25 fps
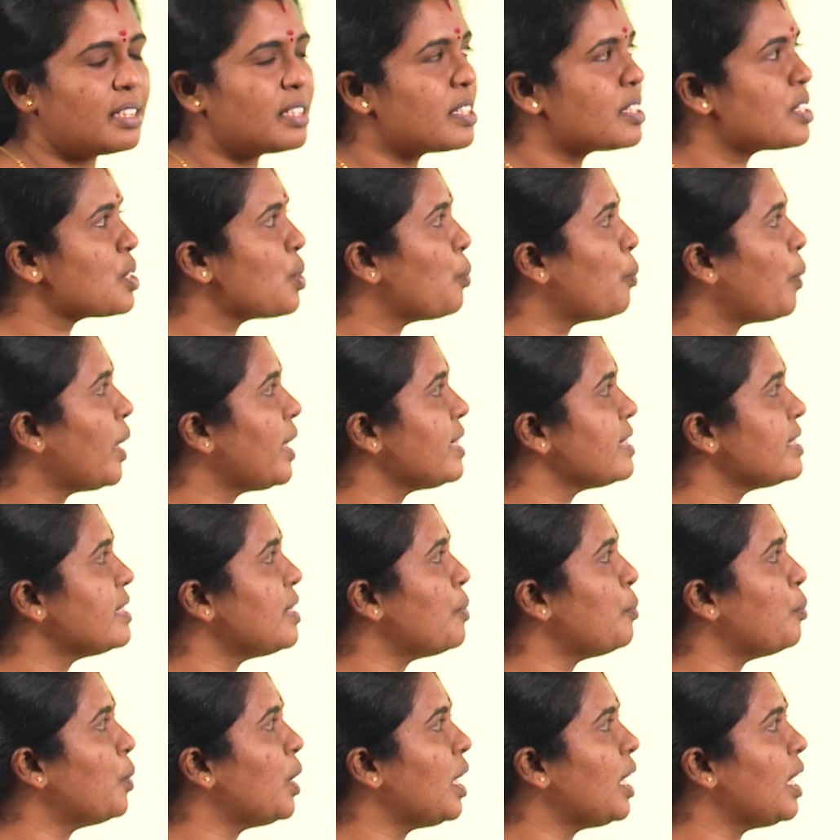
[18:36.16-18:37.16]
So, what is
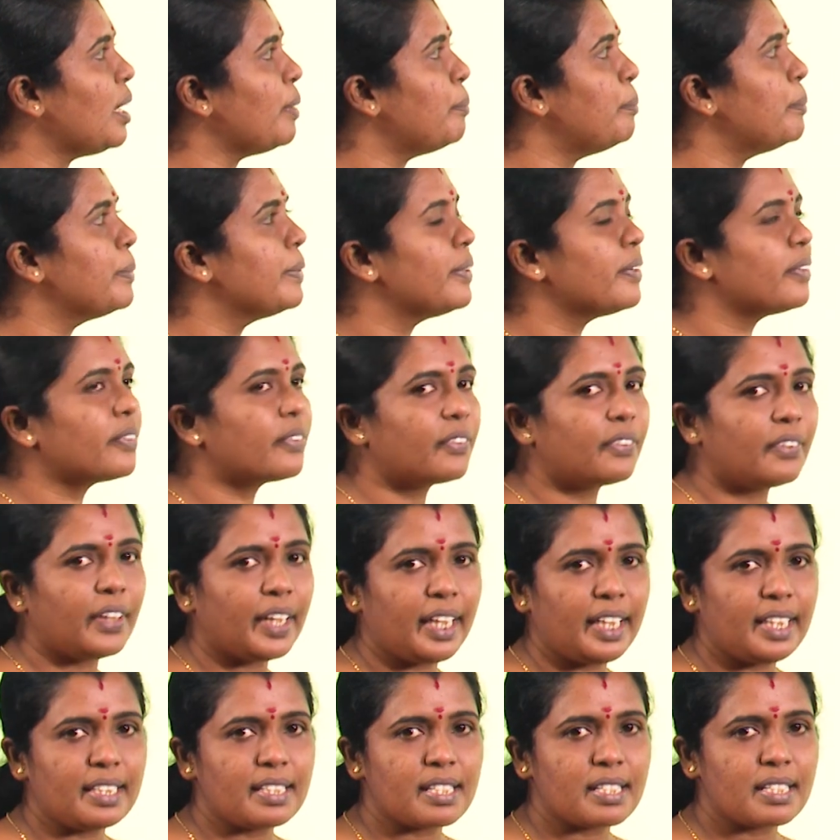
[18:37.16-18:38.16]
the verb?
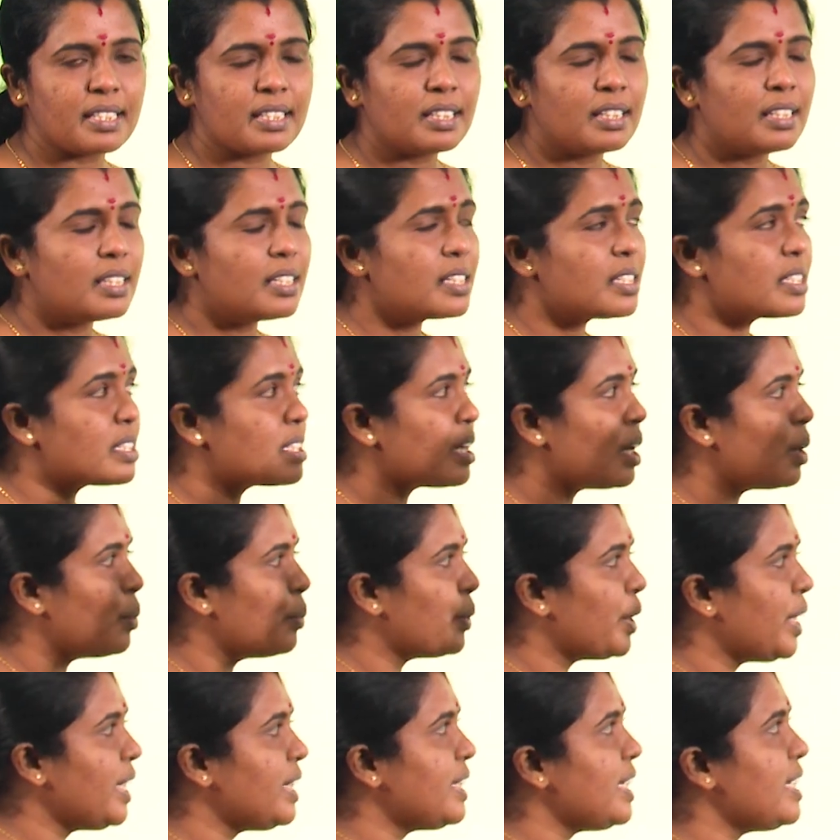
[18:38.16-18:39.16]
Reads.
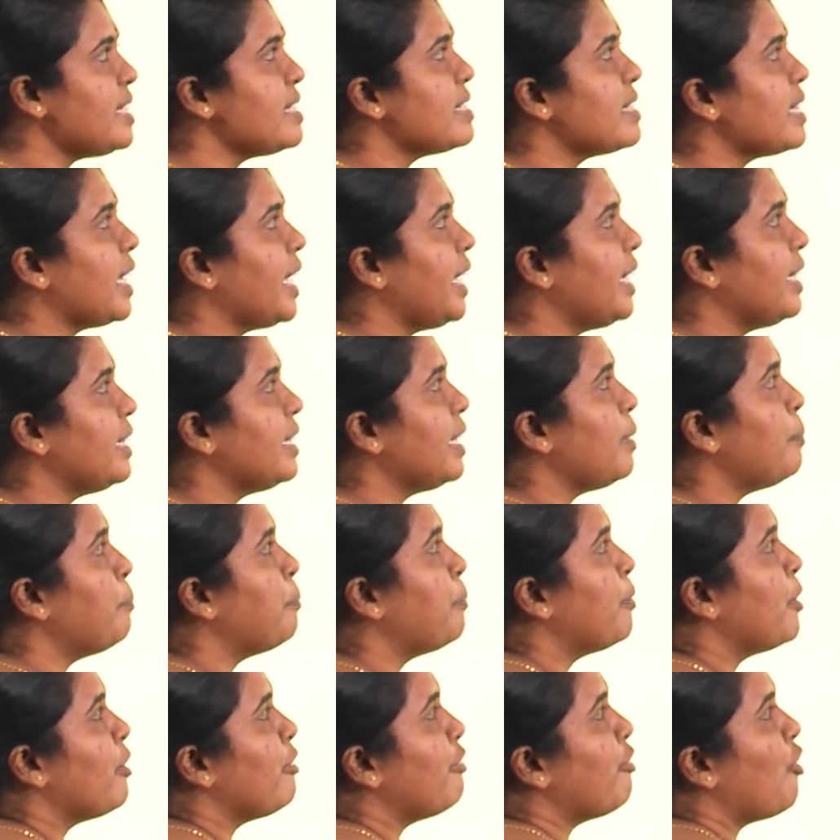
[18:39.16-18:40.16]
So, it is in the
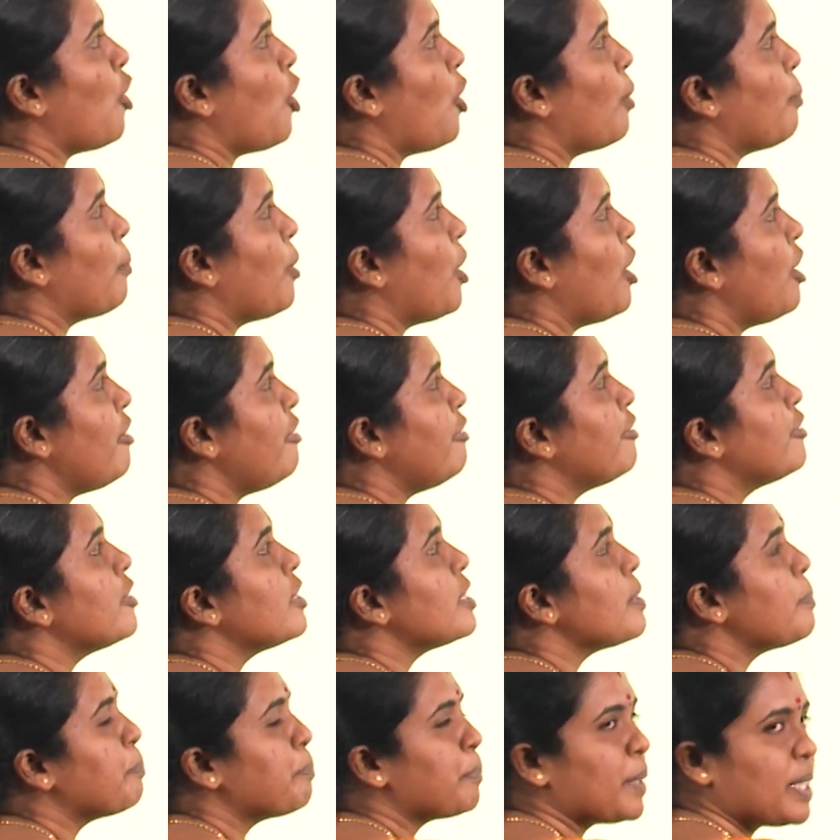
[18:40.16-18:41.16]
form of
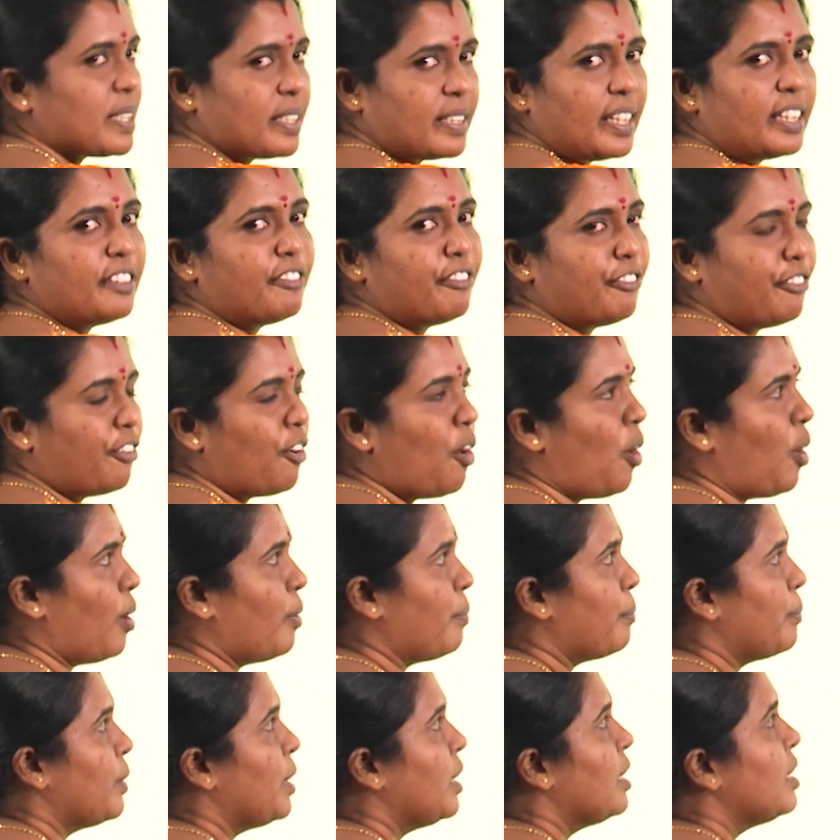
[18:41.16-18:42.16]
present
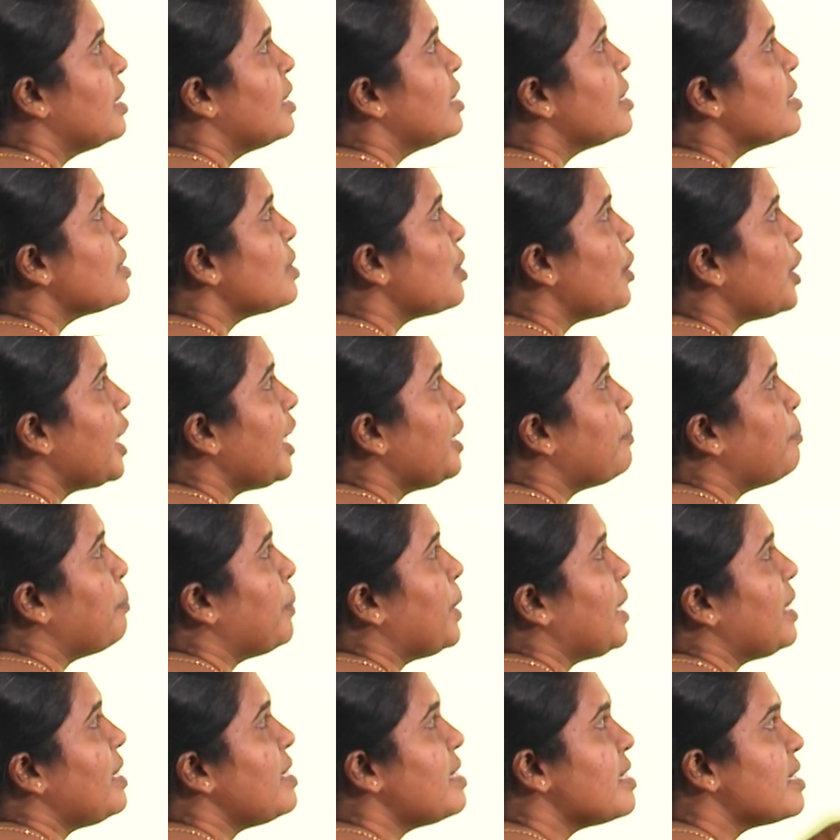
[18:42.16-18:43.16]
form. So, it
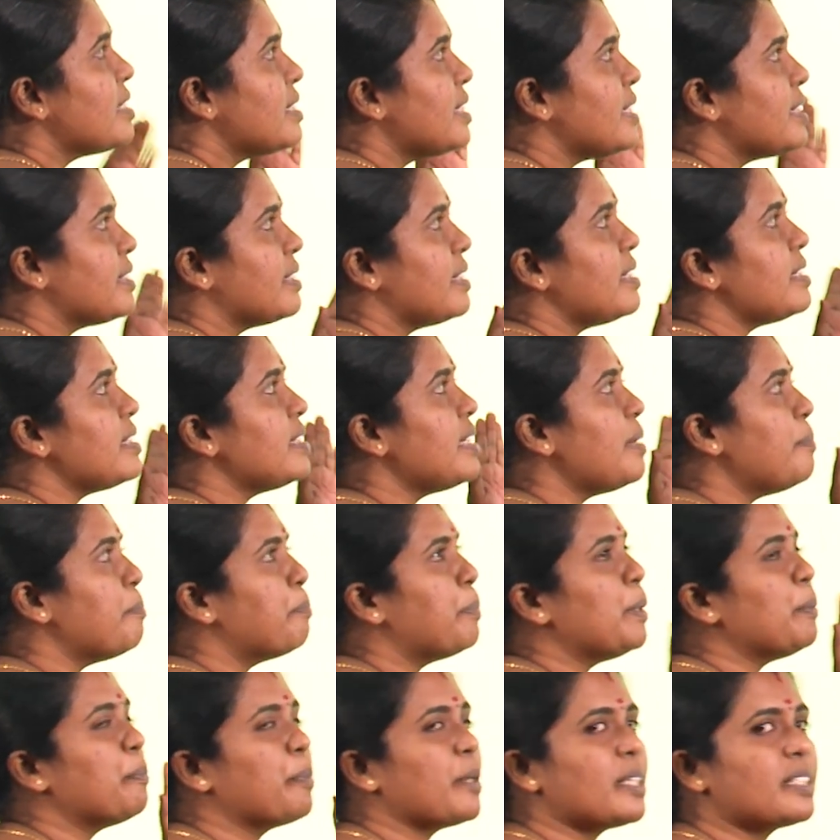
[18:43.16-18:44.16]
means this is
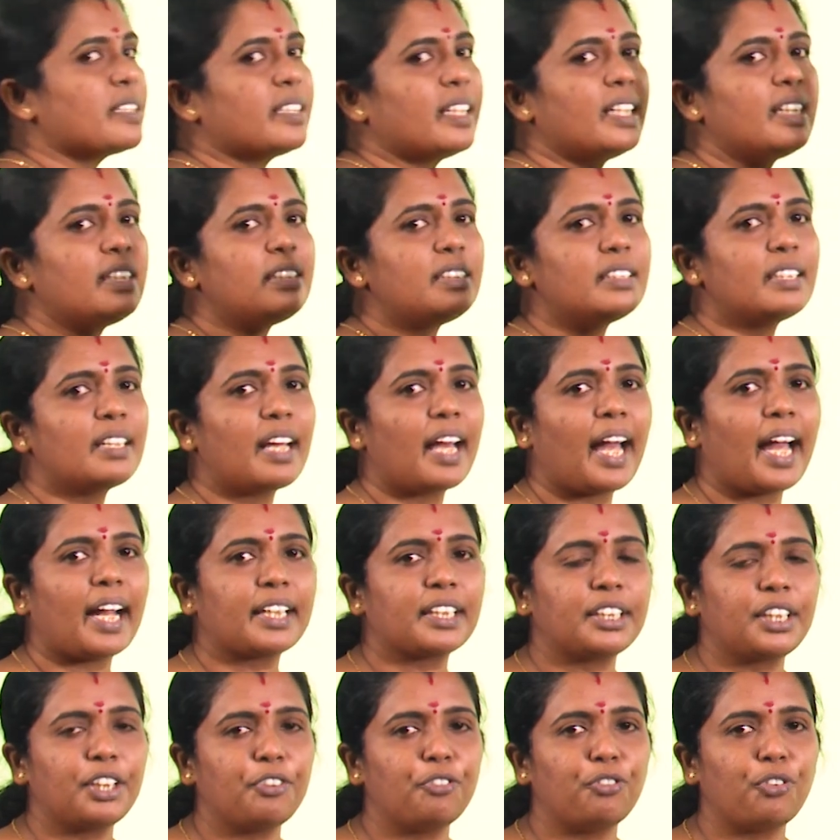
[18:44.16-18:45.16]
simple present
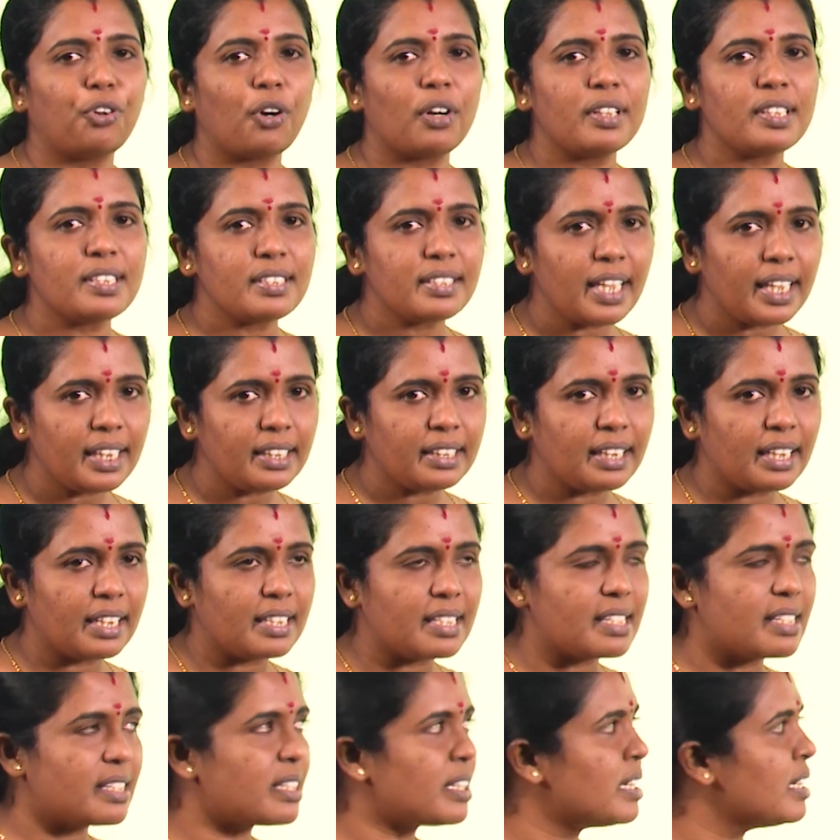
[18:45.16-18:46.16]
active voice
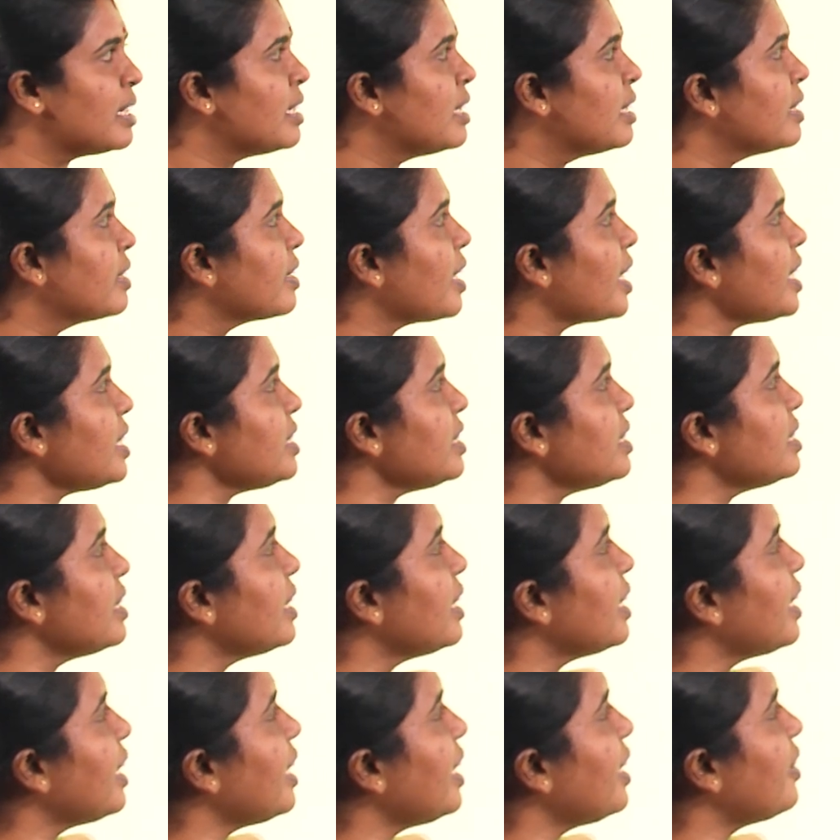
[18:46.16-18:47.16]
sentence. Right?
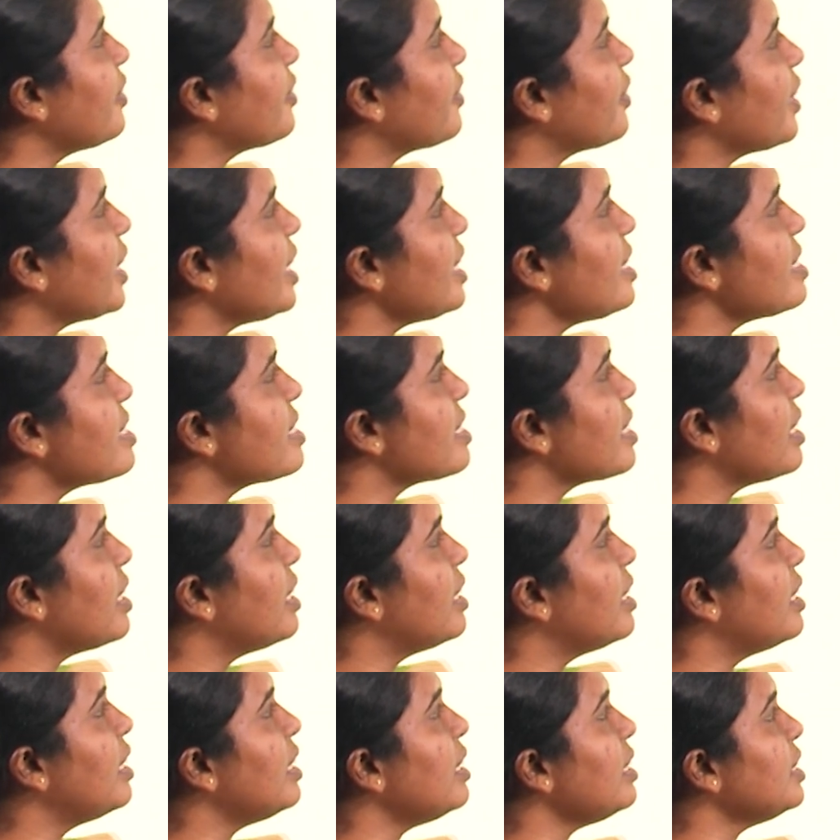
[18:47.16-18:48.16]
He reads
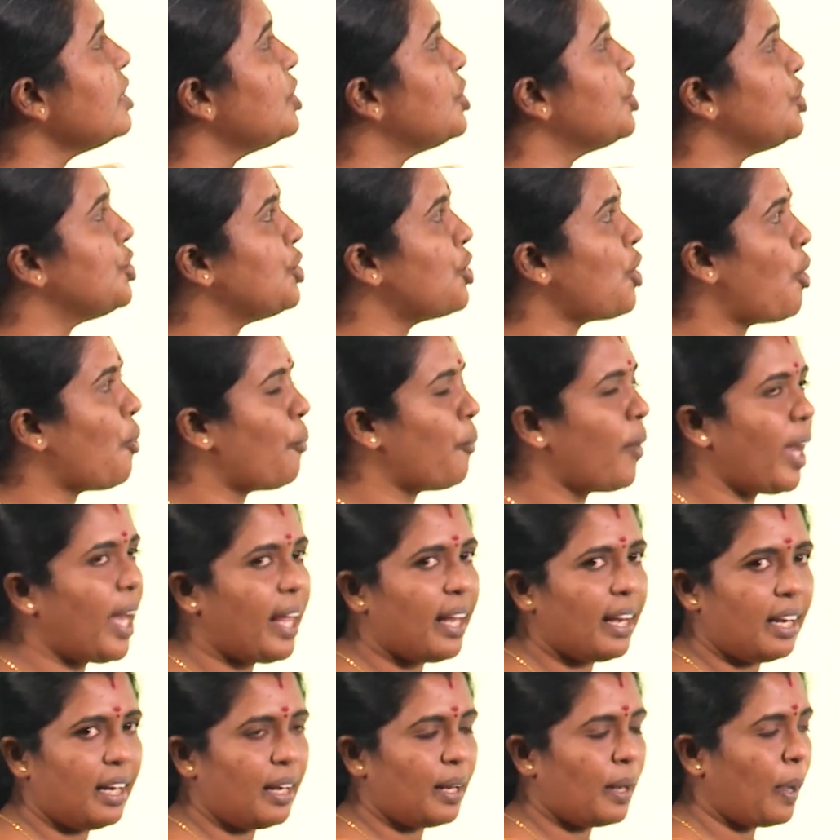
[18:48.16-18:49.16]
a
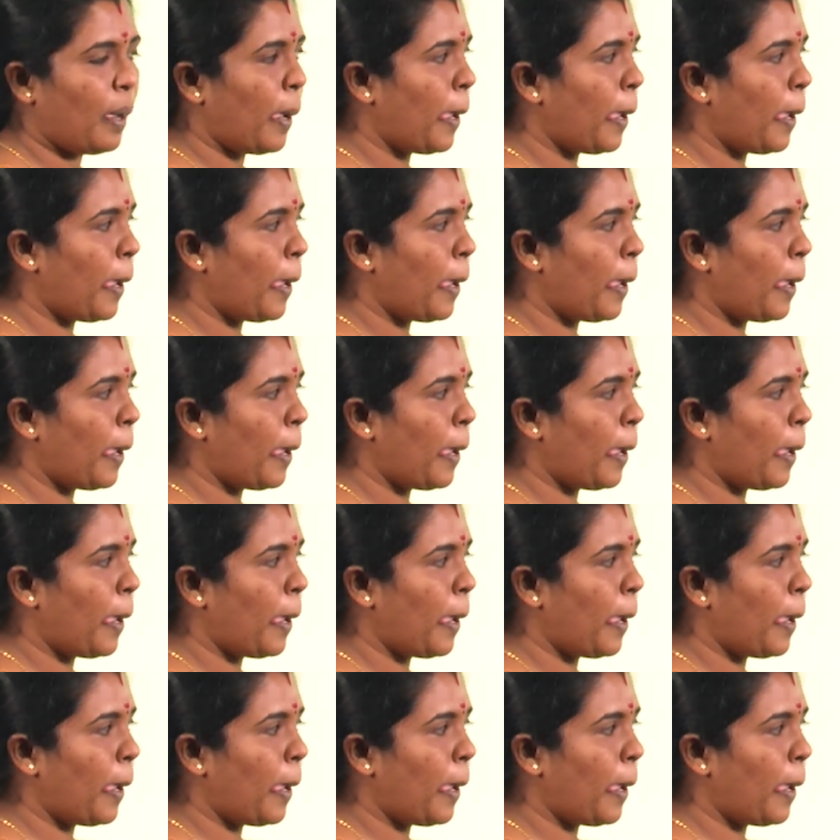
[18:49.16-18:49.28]
novel.